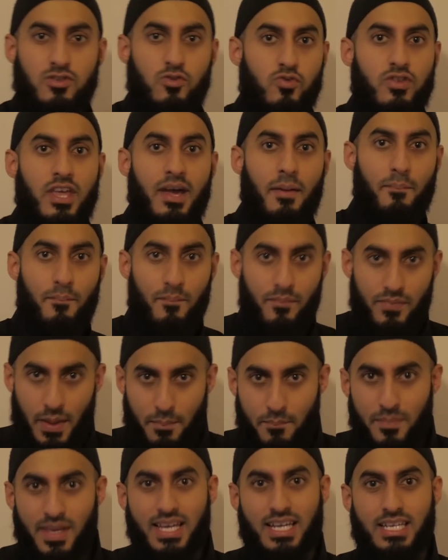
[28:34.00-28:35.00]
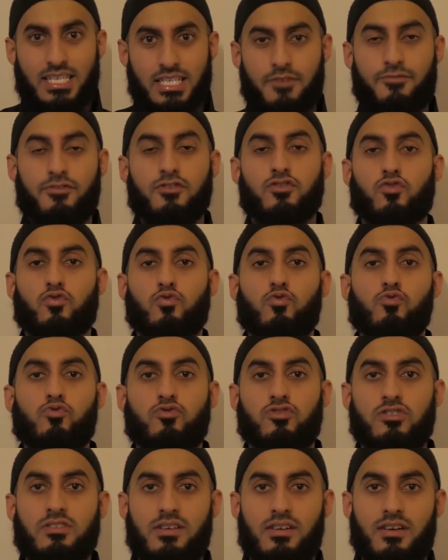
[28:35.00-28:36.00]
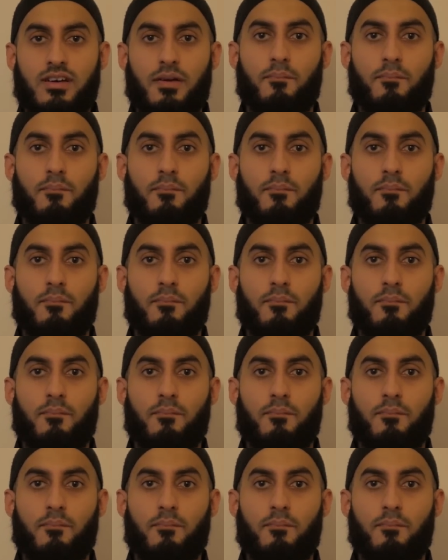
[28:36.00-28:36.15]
to them being in different schools,